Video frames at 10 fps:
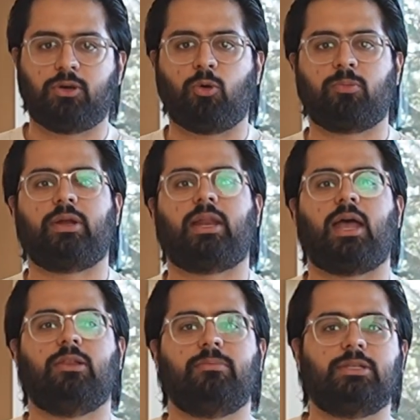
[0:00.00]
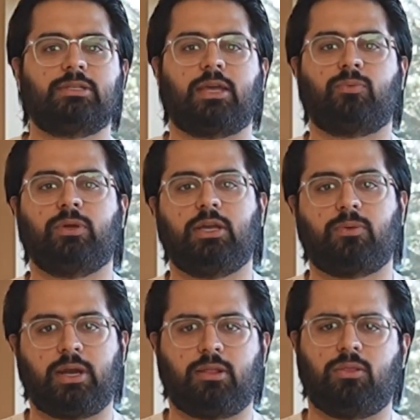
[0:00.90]
incorporate elements that really
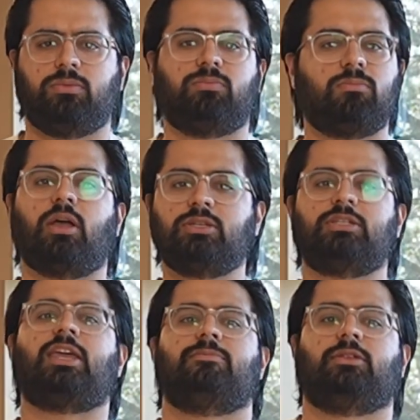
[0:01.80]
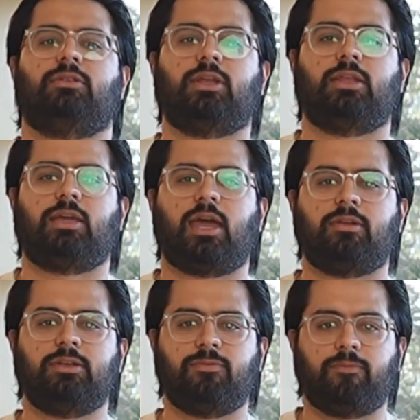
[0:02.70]
create a statement, and they add
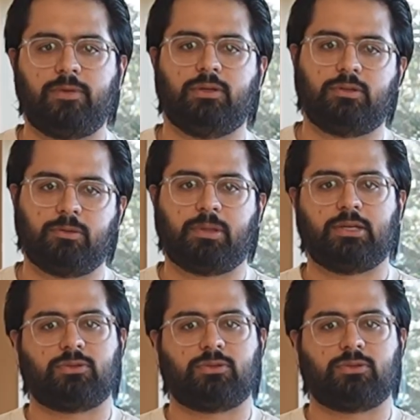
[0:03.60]
a different feel to the place.